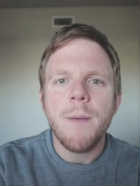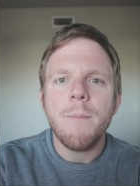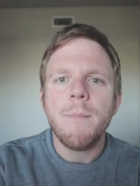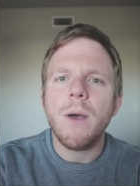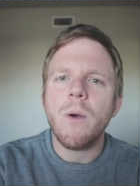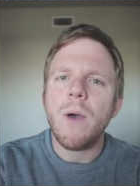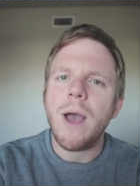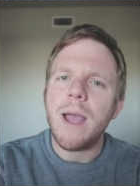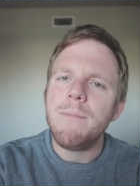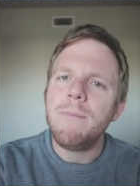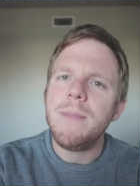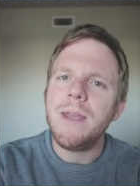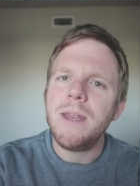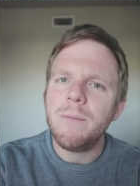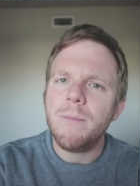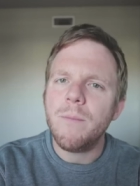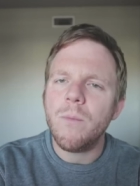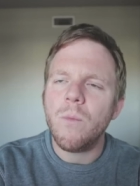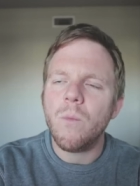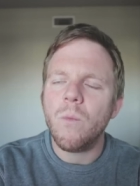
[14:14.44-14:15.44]
But I
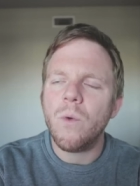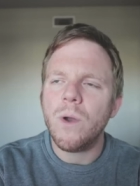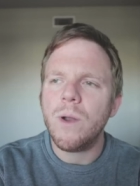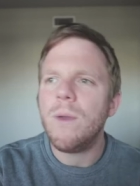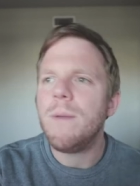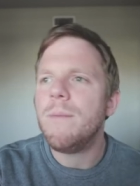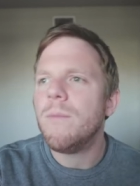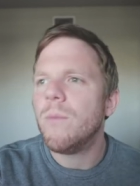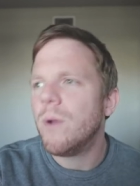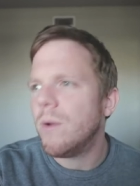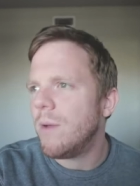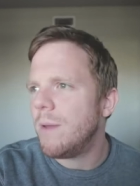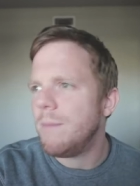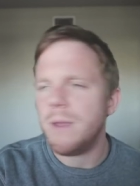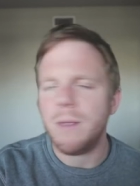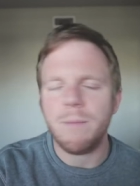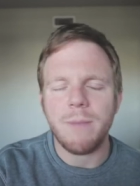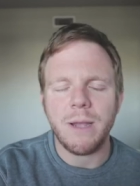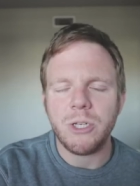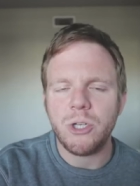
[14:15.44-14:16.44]
mean, what do I, what do I
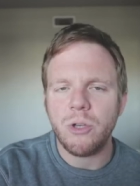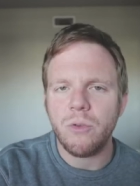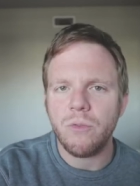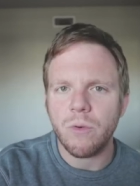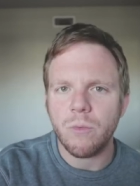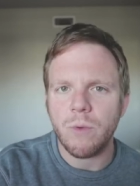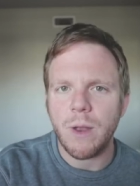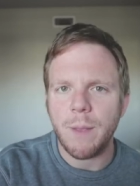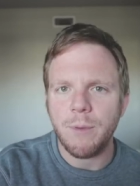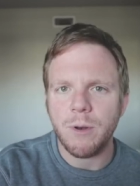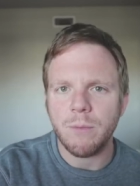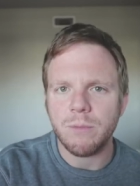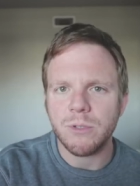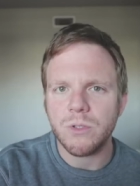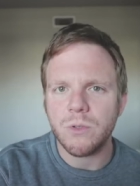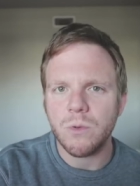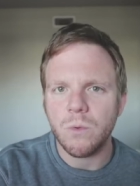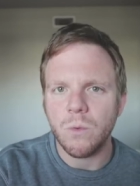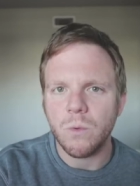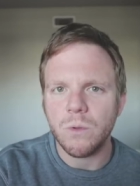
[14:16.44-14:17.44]
mean by choose a reputable
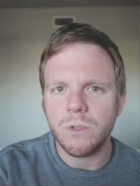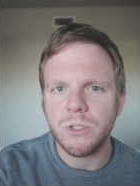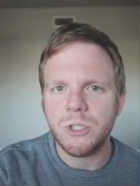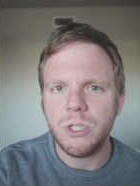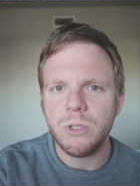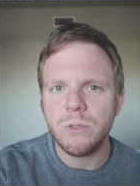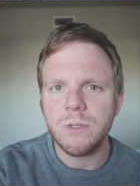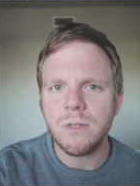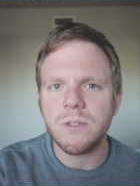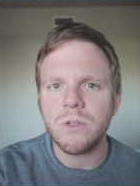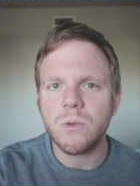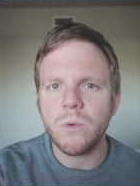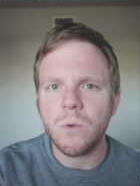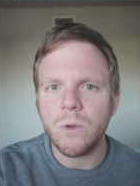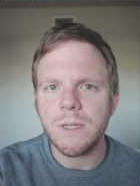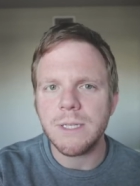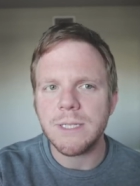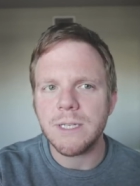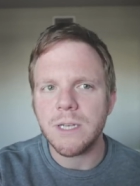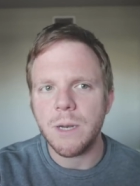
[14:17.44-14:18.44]
school? Choose a
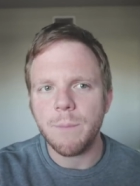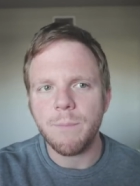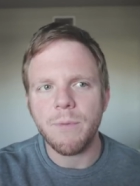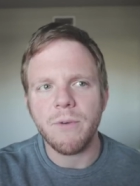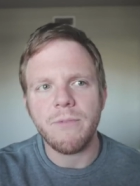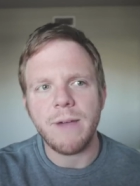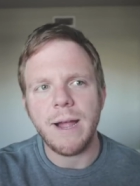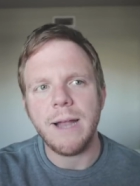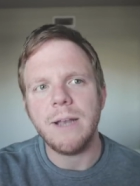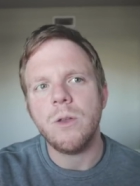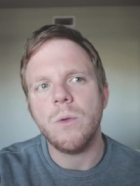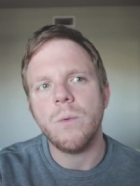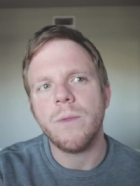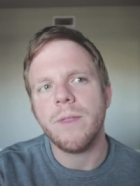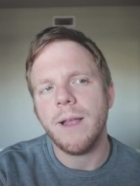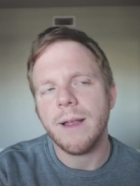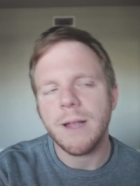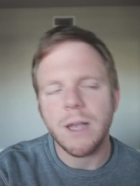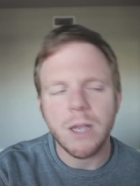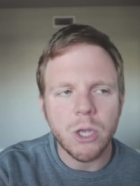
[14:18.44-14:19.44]
school that's going to provide you
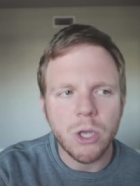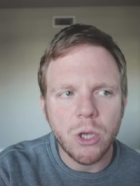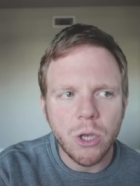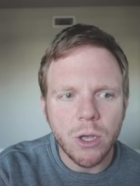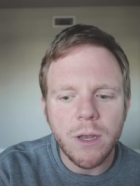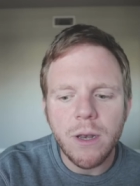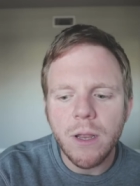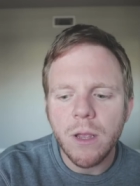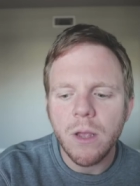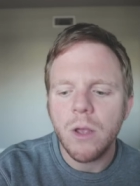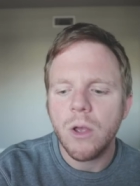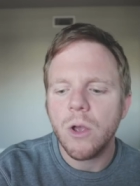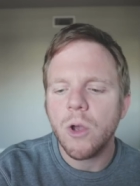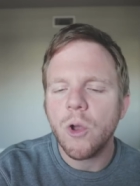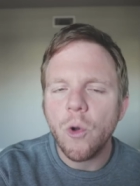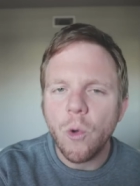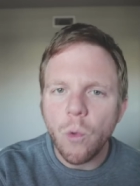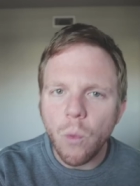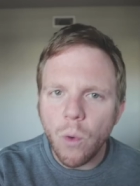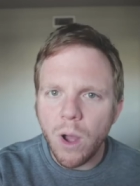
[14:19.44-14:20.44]
with like a good
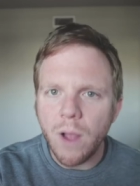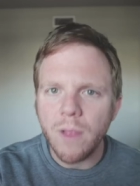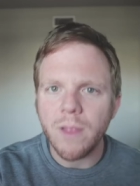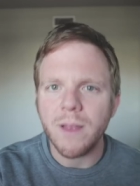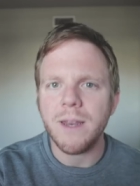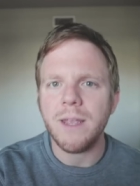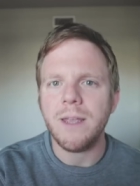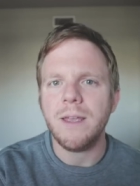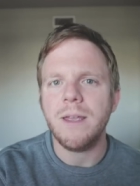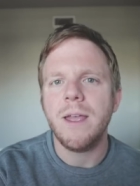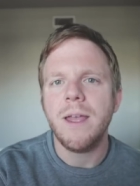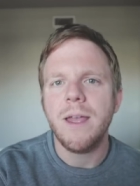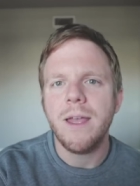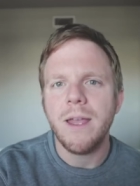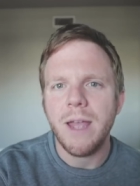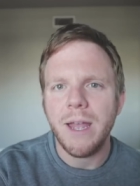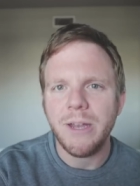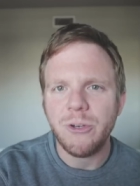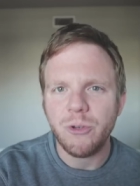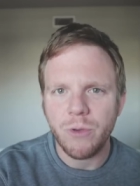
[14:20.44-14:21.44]
quality
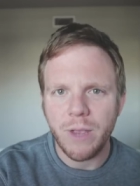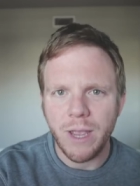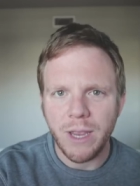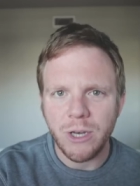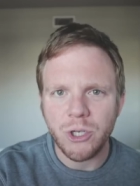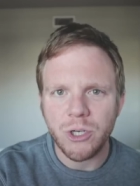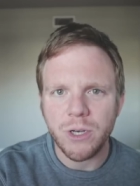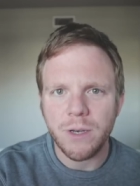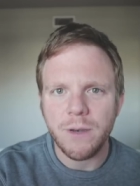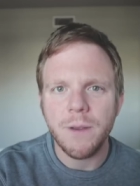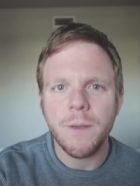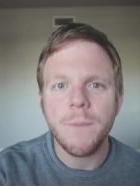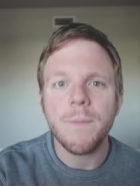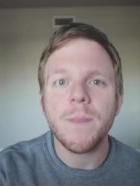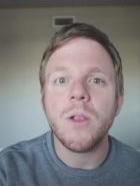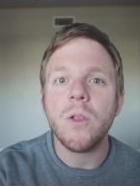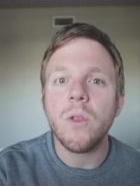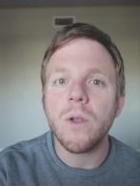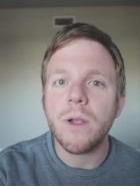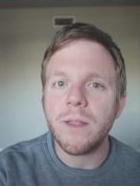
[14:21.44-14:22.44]
education.
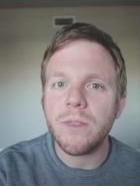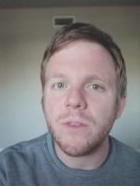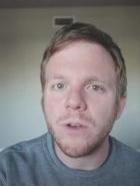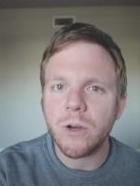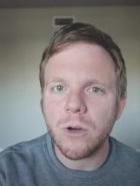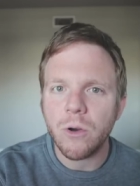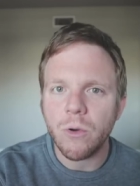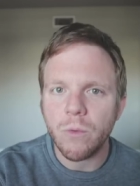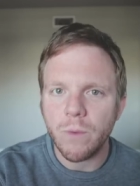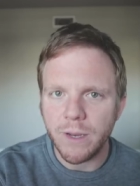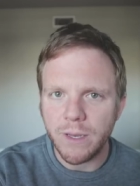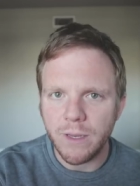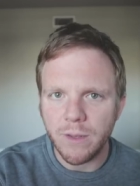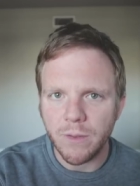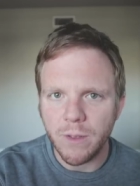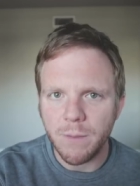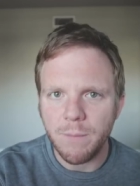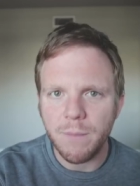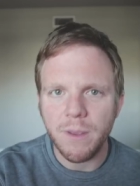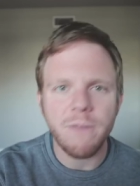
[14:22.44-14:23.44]
Look at their
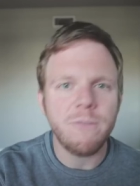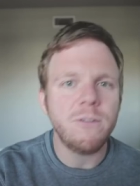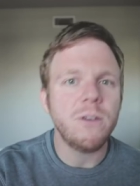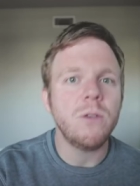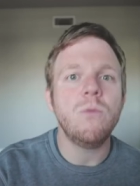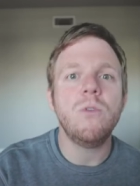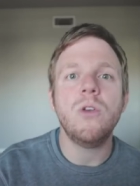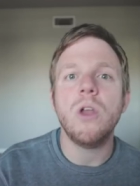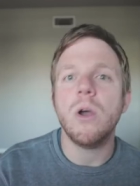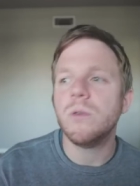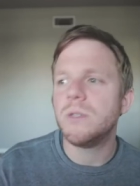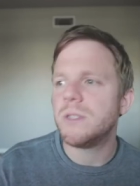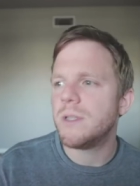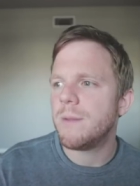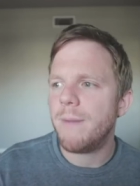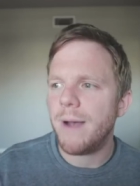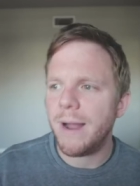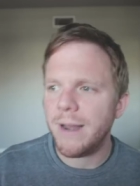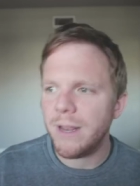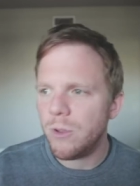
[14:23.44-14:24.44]
curriculum. If you know
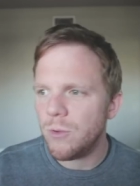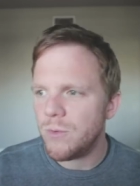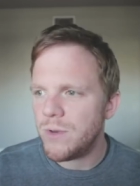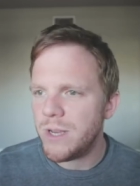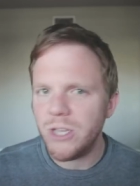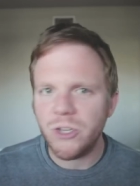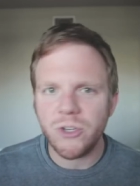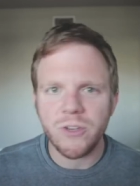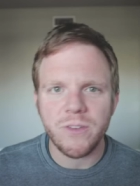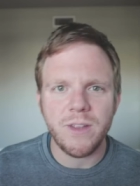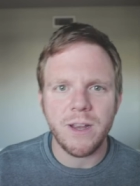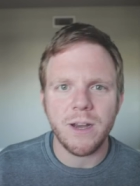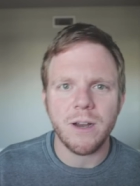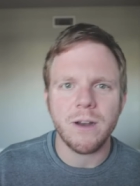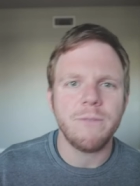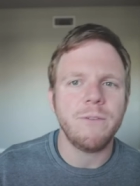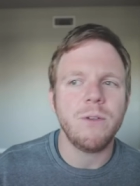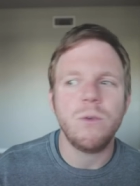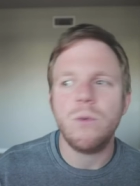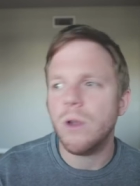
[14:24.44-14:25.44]
somebody who teaches
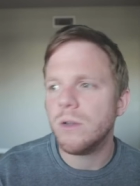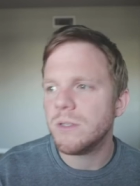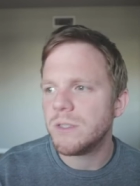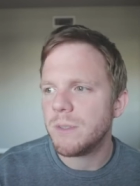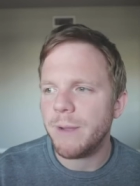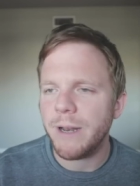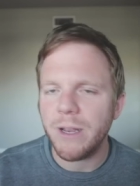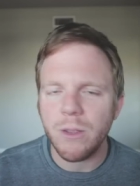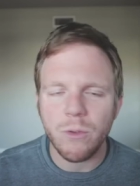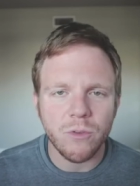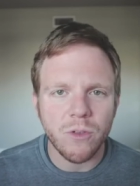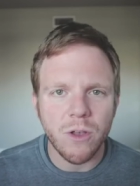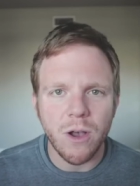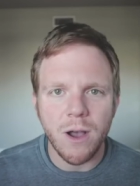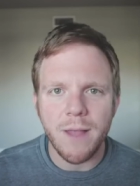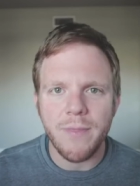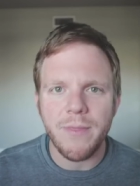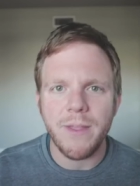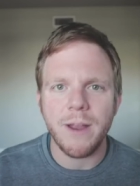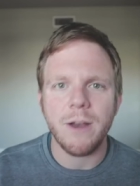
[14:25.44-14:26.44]
there, if you know somebody who's
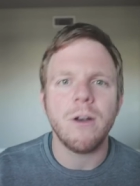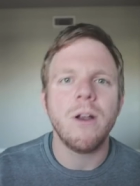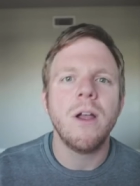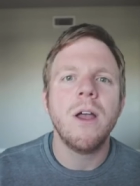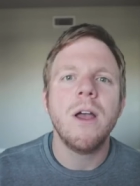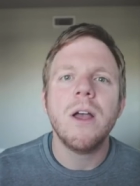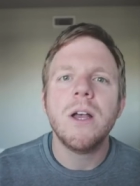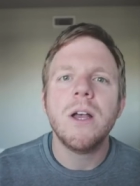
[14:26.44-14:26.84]
gone there,